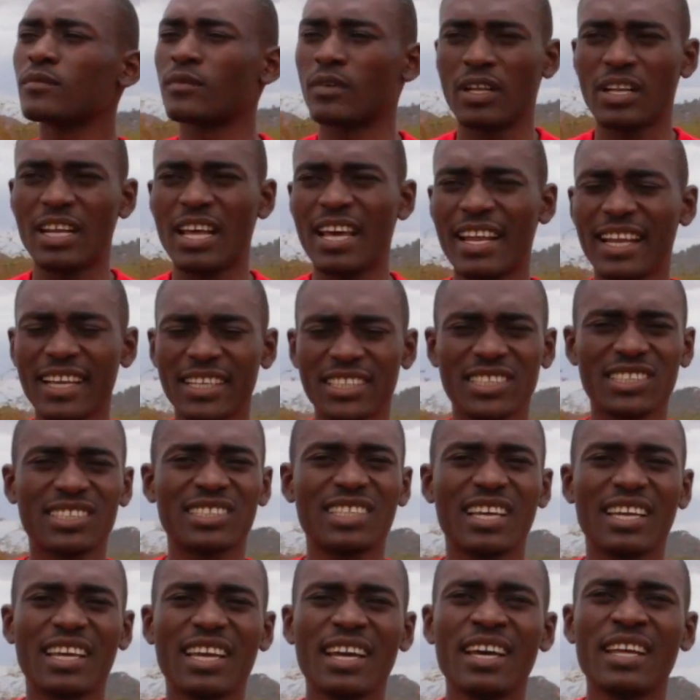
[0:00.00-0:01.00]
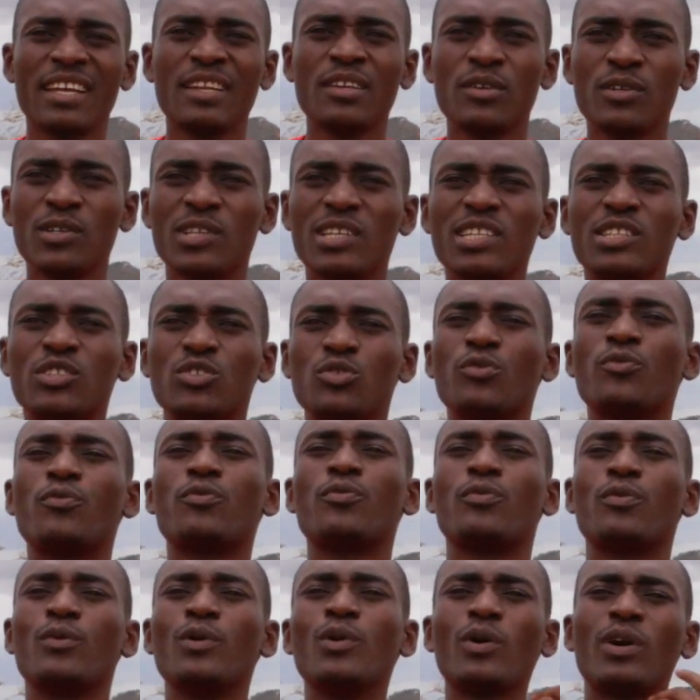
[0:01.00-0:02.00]
directions again, you need to
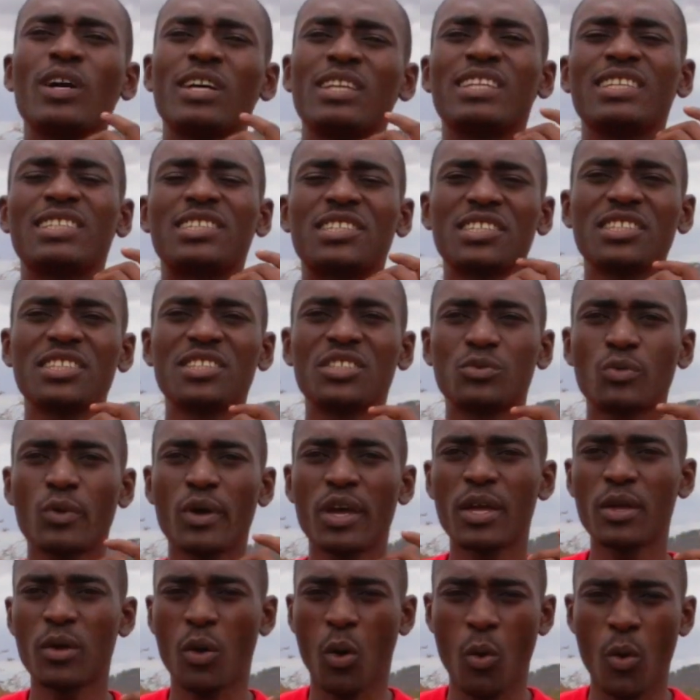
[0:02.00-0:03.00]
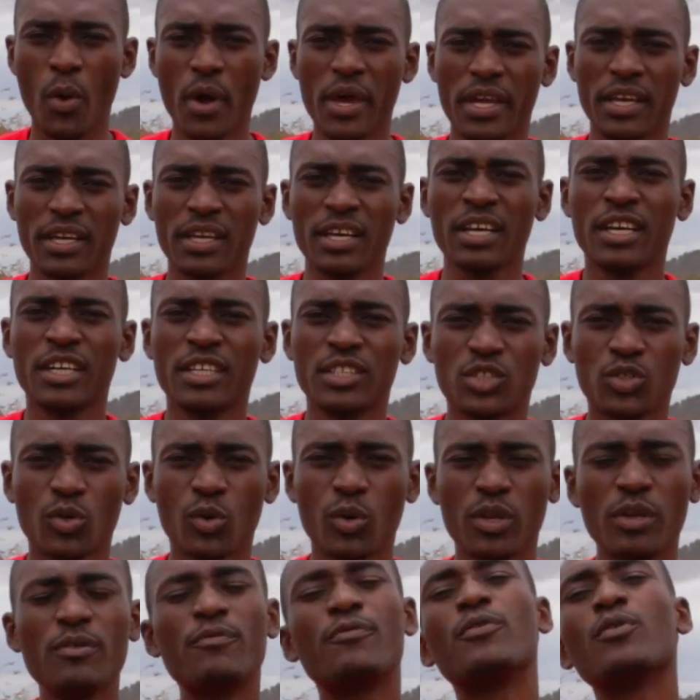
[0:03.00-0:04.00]
look at the trees where you're going. So
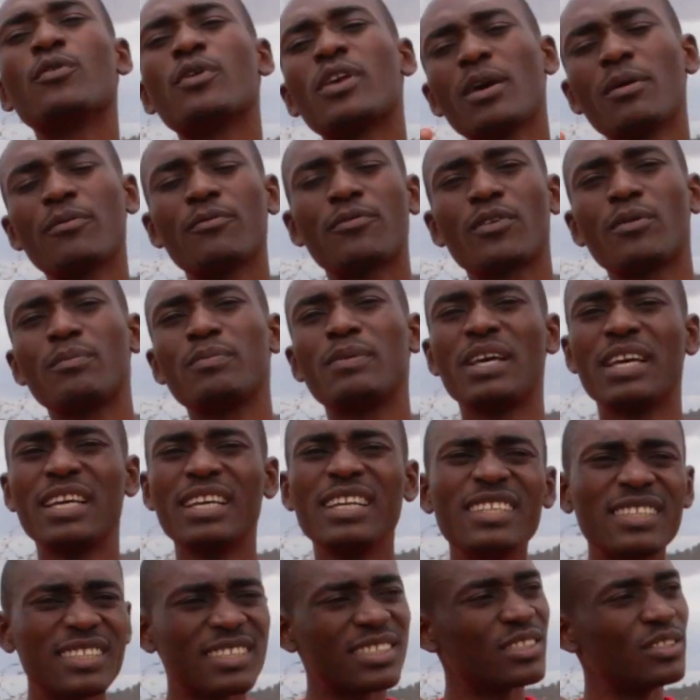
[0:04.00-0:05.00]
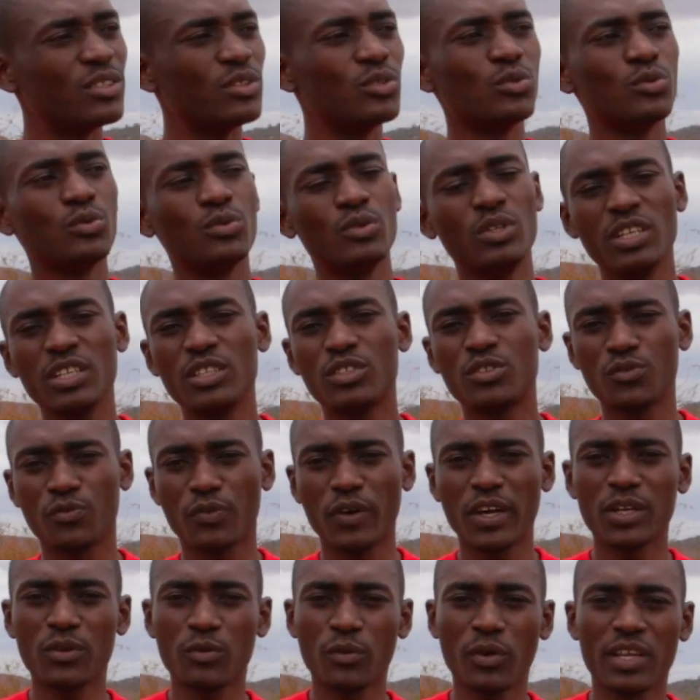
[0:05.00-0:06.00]
if you came from the east, you need to
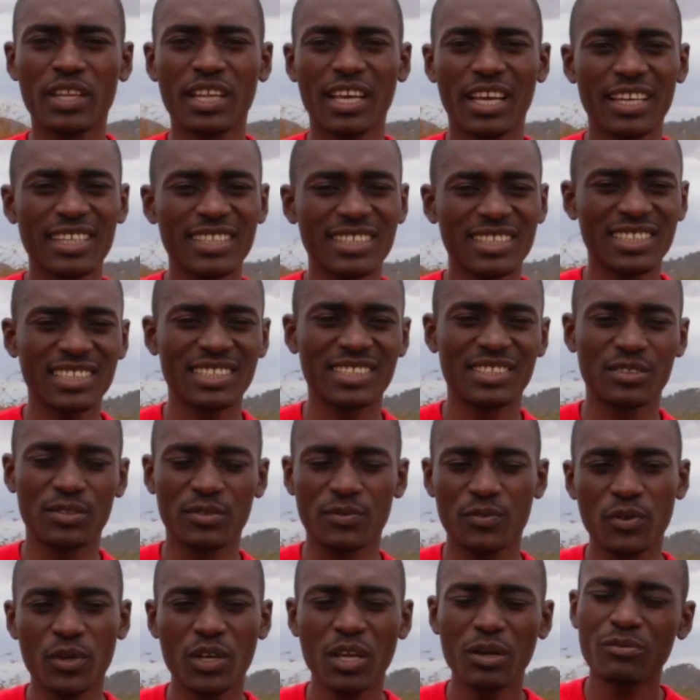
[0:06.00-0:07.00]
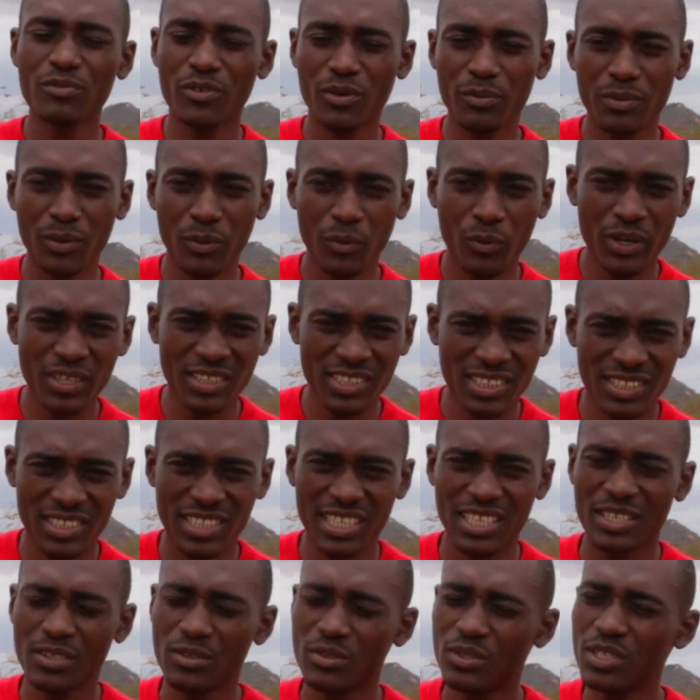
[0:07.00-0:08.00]
find where the east is. If you came from the west,
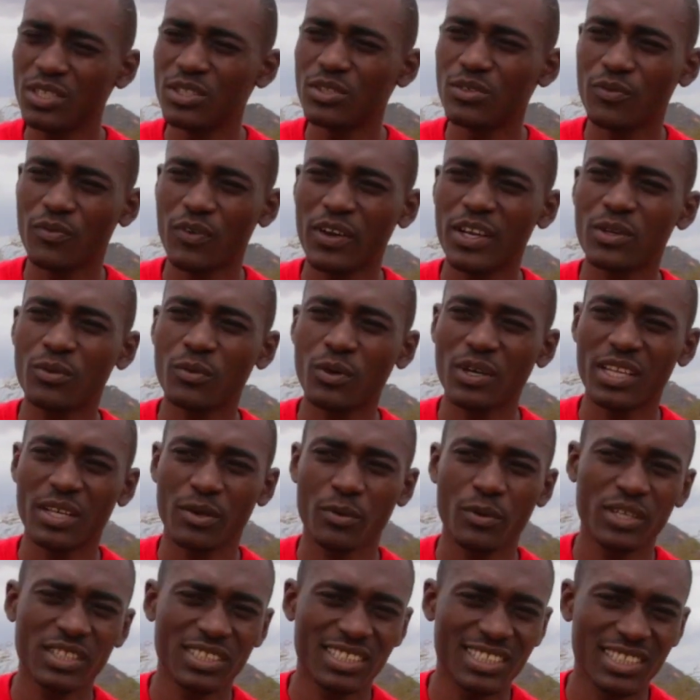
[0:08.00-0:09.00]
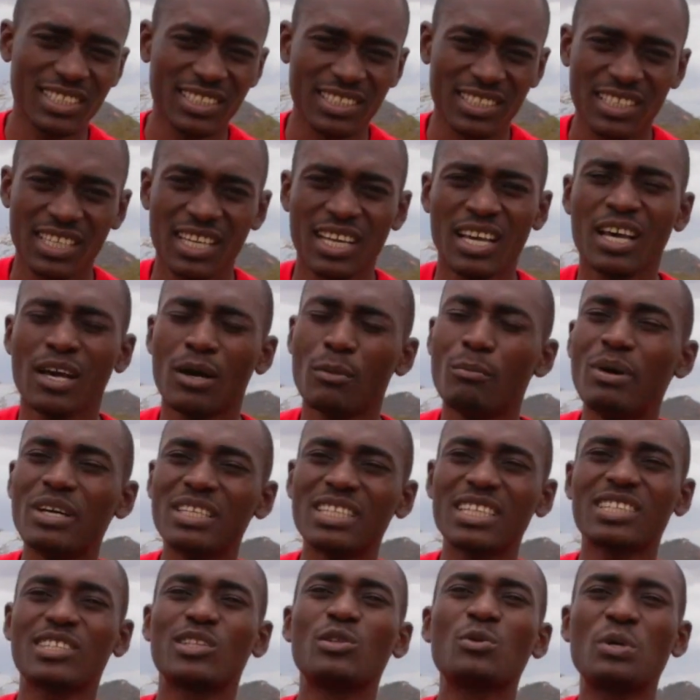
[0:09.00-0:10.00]
then you need to find where the west is by
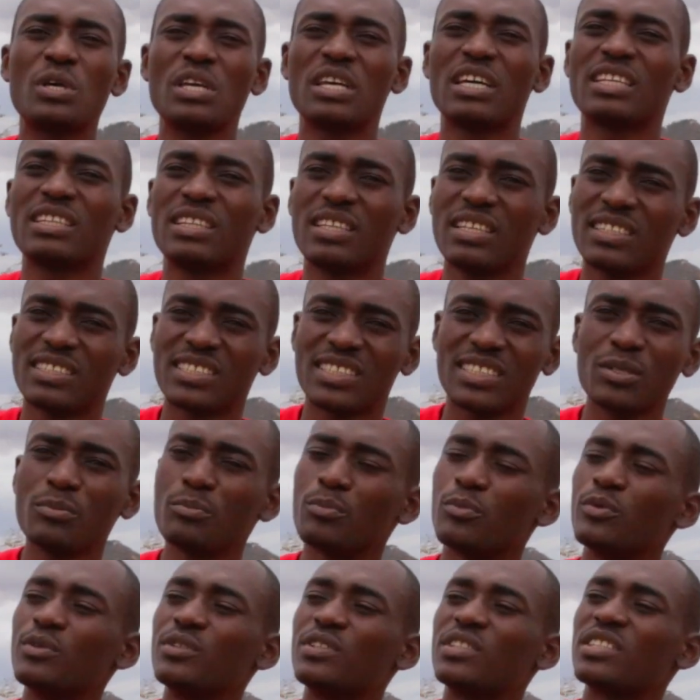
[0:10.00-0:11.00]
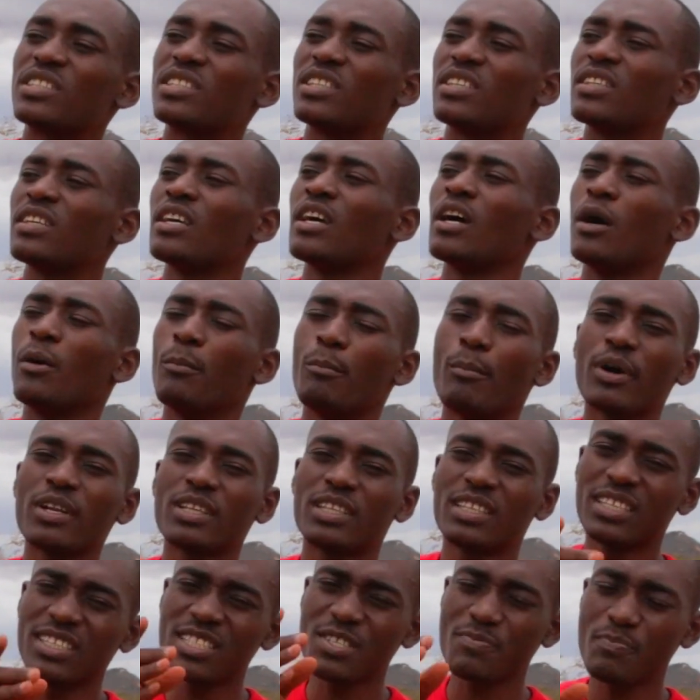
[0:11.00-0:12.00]
just looking at the simple tree.
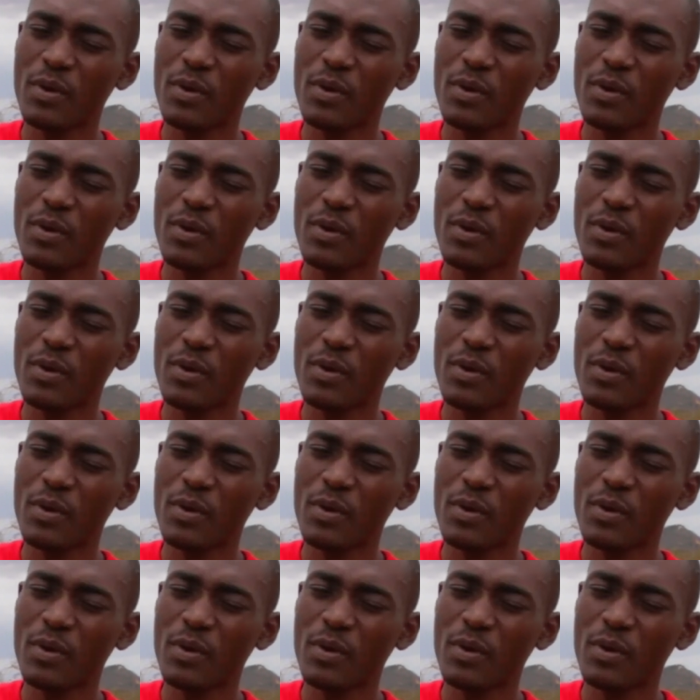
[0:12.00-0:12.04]
But this